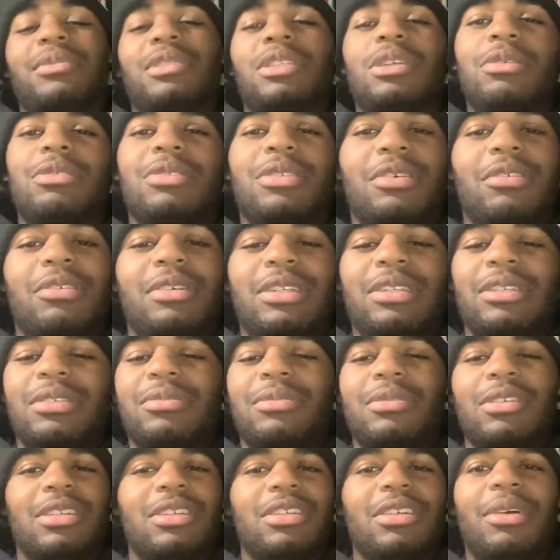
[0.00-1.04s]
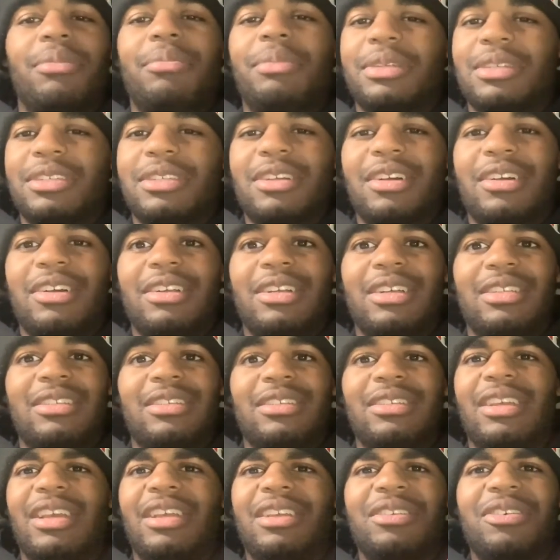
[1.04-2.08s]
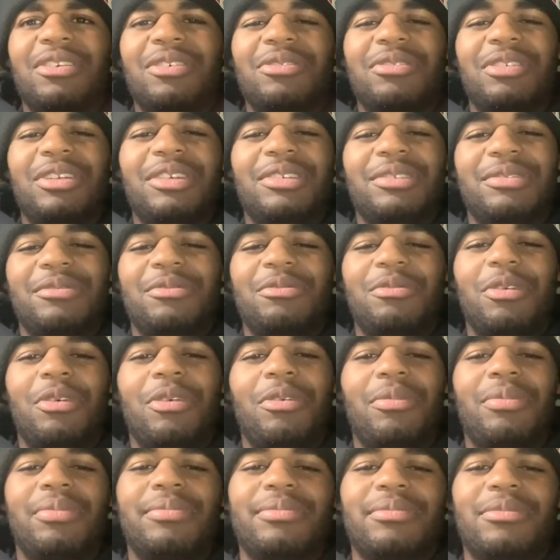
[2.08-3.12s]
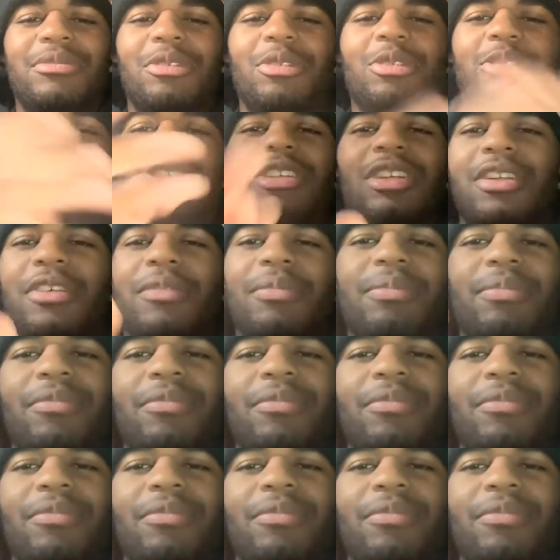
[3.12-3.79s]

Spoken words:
So I shot my shot at the Daytona. Well, they were trying to